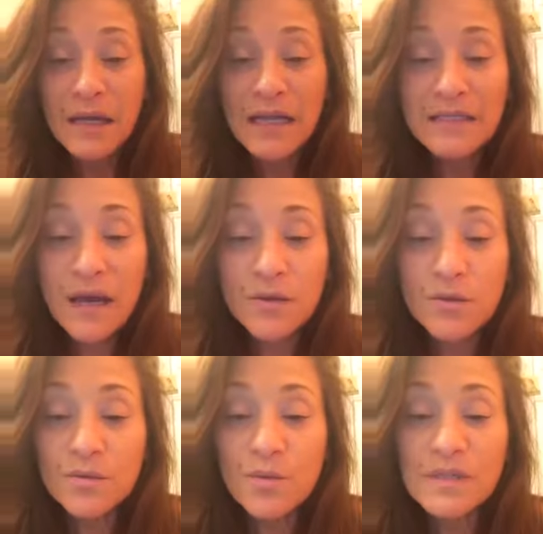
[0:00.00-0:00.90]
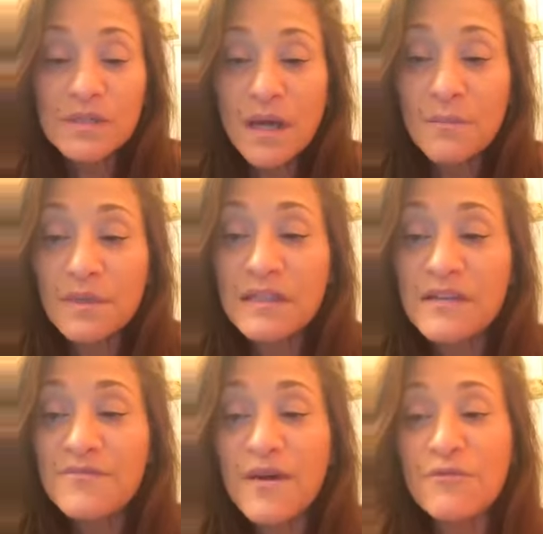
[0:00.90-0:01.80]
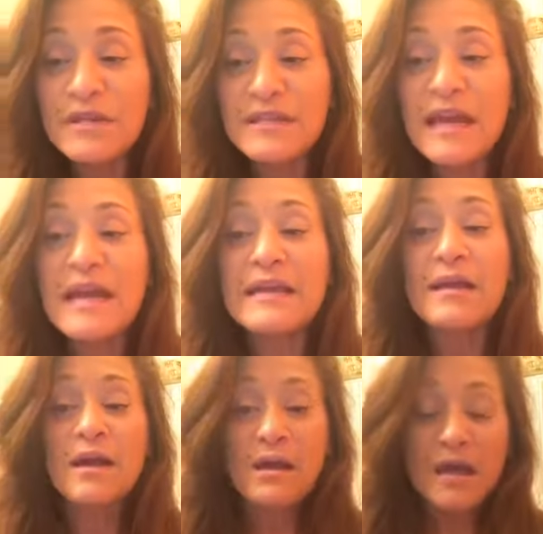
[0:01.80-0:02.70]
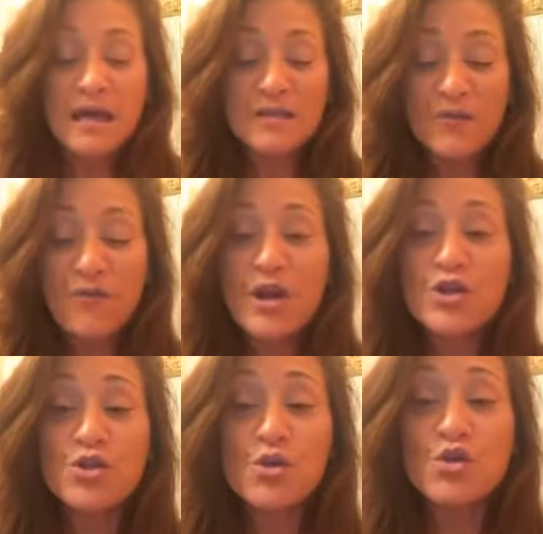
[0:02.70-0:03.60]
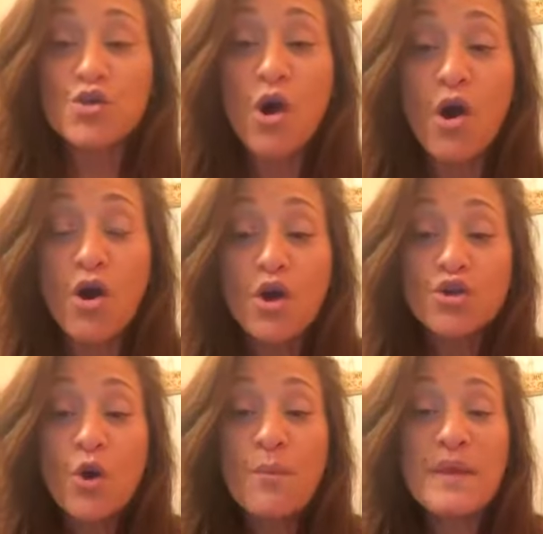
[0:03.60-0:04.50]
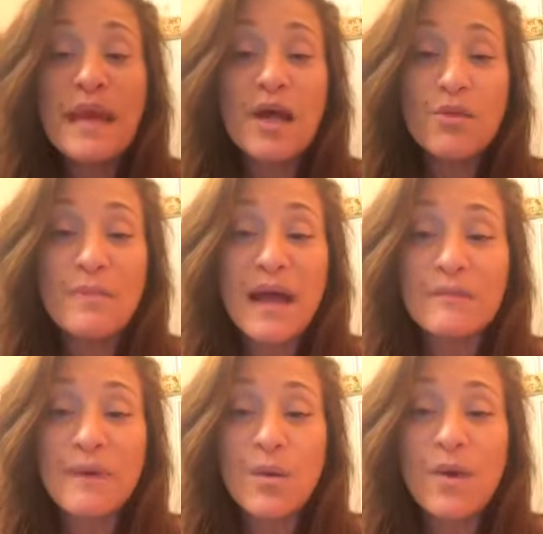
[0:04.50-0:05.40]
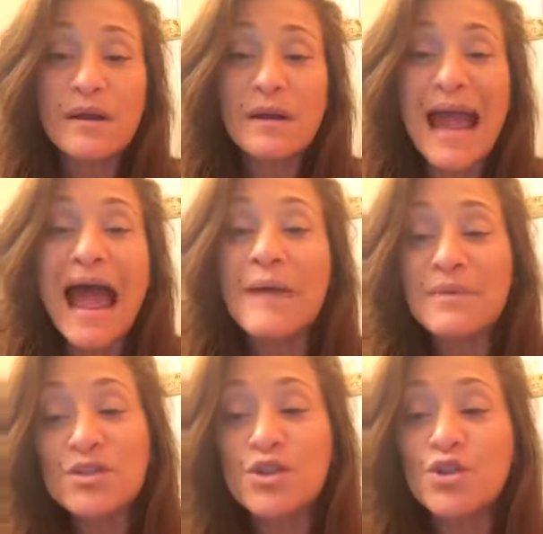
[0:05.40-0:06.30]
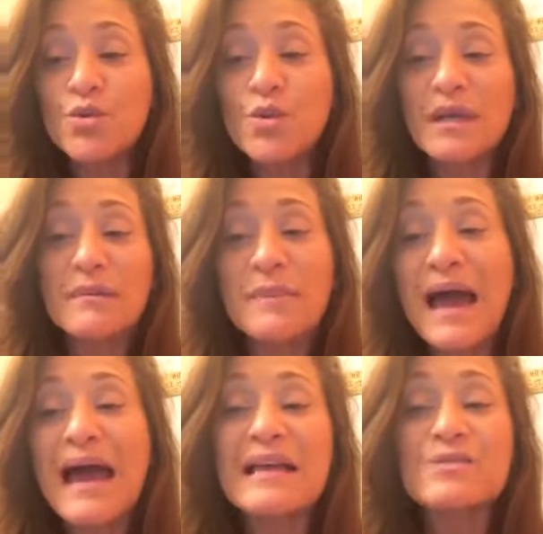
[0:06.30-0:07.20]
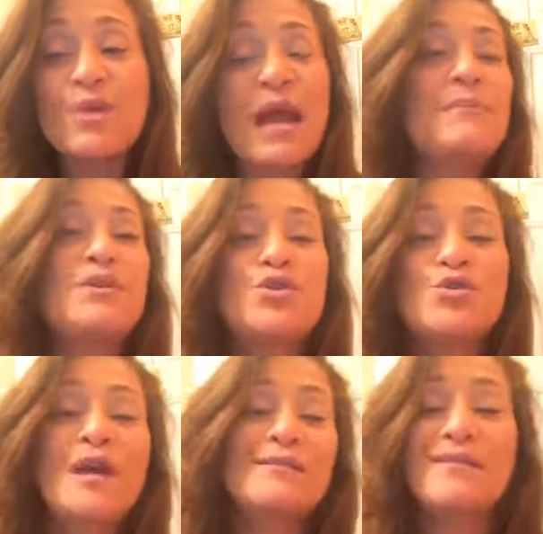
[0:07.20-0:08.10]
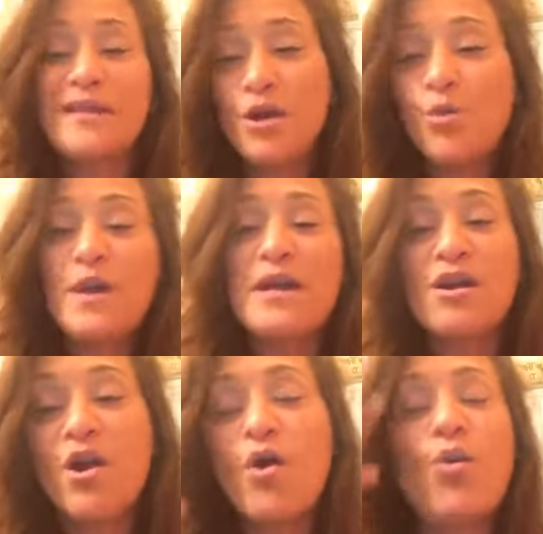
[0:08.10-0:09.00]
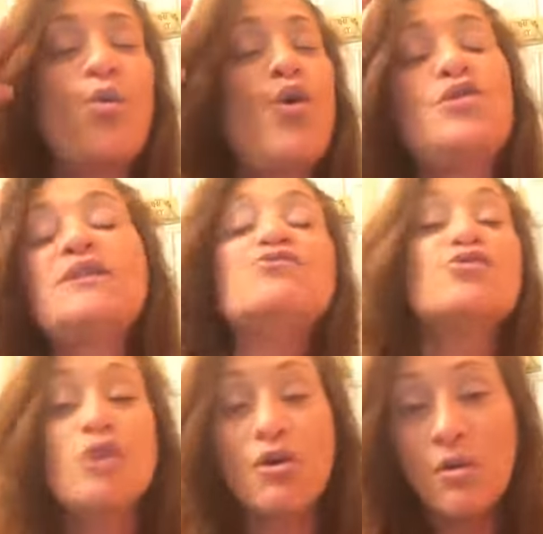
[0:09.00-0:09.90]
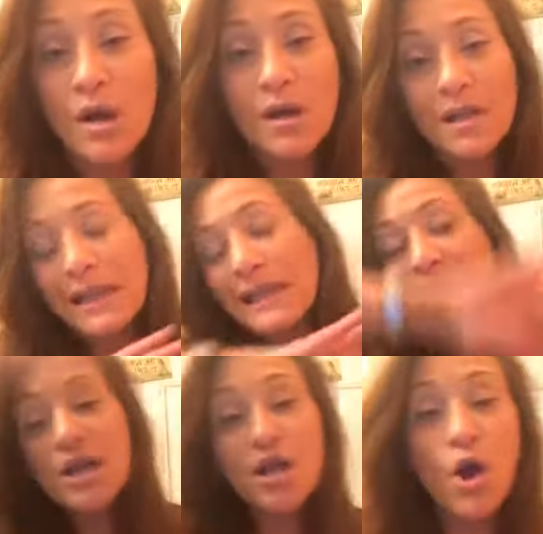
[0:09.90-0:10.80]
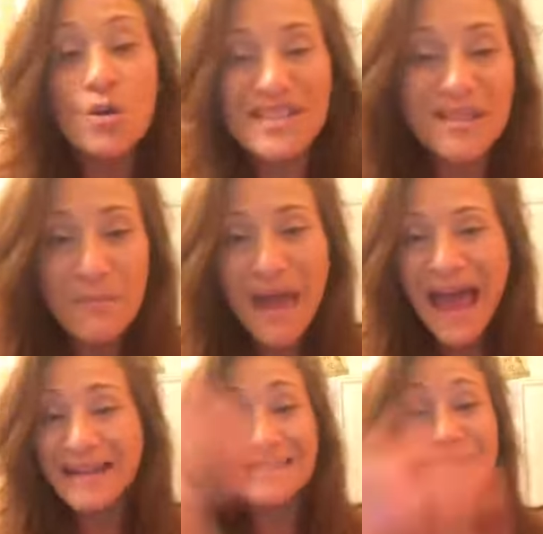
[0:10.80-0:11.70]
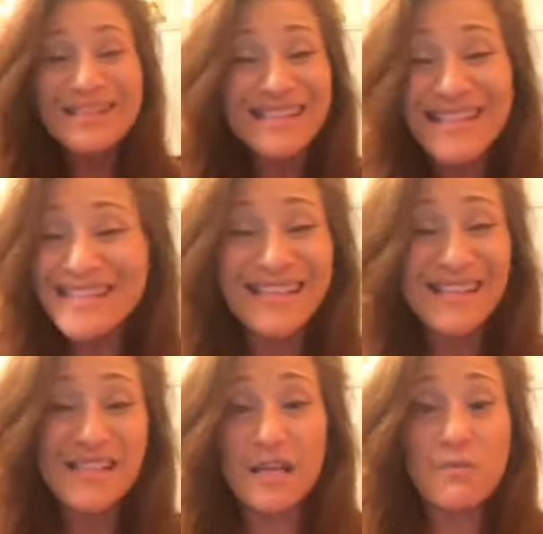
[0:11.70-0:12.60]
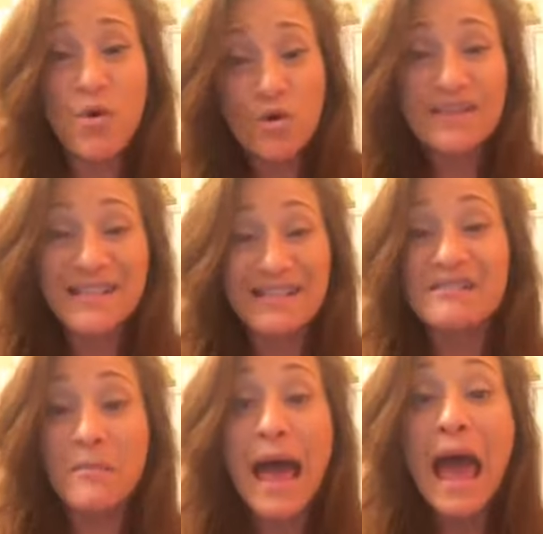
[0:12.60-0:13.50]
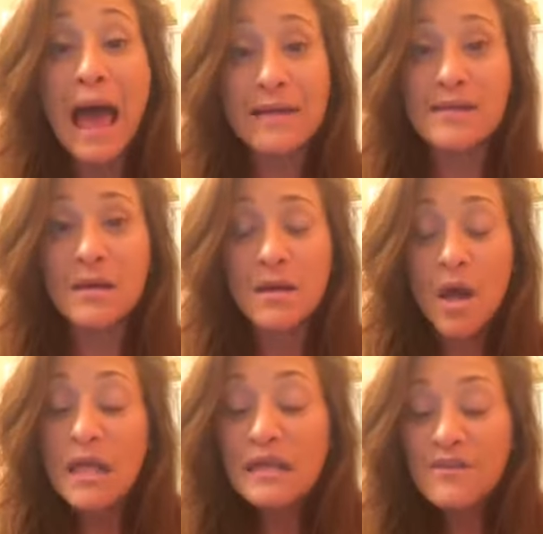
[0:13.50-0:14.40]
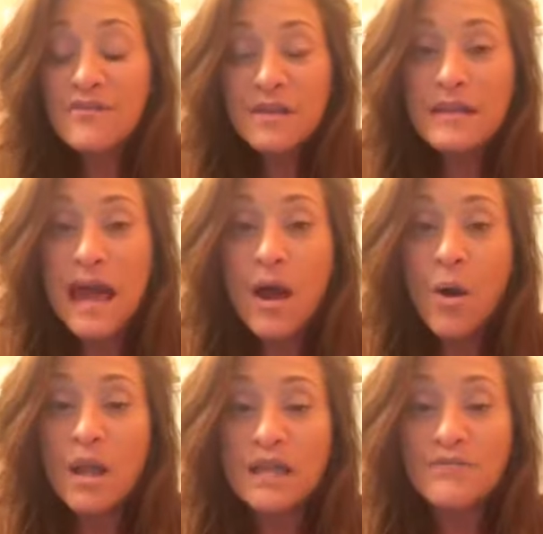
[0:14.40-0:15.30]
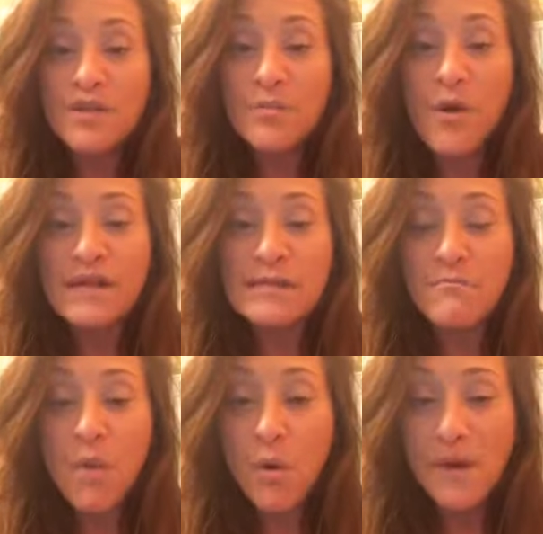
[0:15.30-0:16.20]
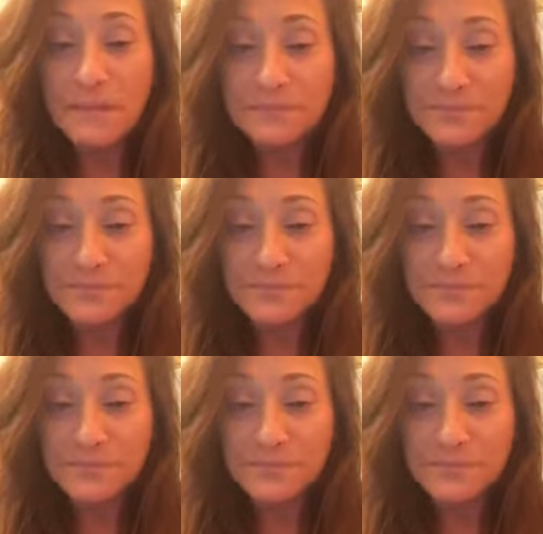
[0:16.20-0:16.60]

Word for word: Hey Donald, what's up? Live every day as a fresh new start. Don't be held back by what happened to you in the past, what happened to you yesterday, a week ago, or years ago. Let it go. It's in the past. It doesn't exist anymore because it's in the past. Live in the now, live in the present moment.